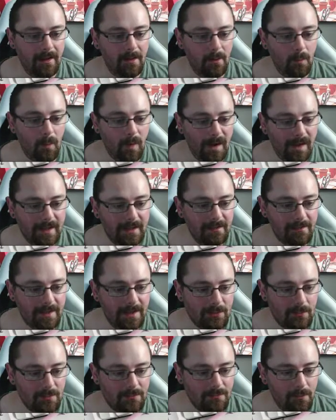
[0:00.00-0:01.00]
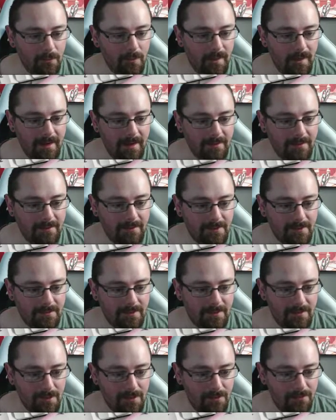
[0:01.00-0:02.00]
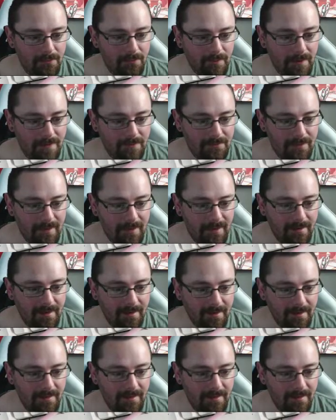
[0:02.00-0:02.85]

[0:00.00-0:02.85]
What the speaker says: White, that's 1 for white. 2 for Olivia